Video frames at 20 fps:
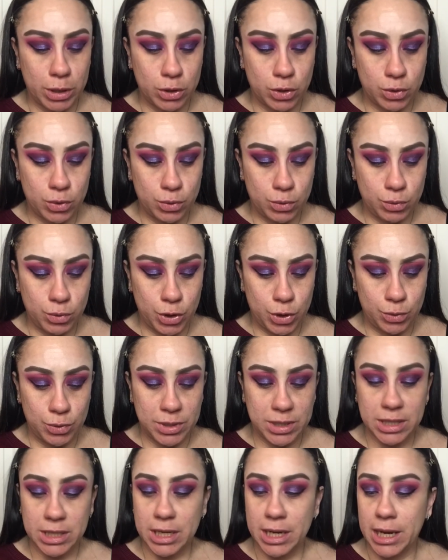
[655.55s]
to use
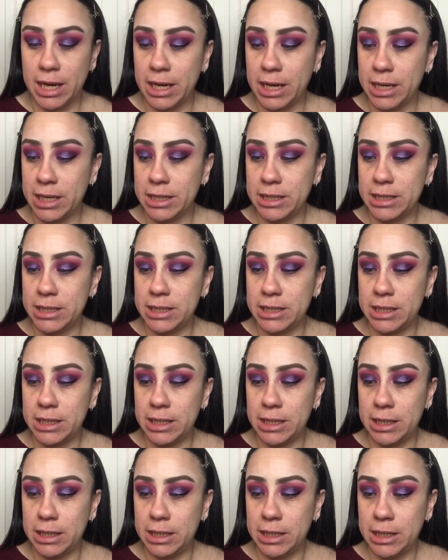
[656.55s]
today is
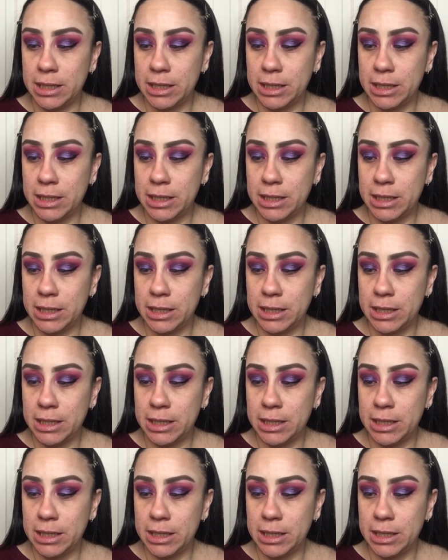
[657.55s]
the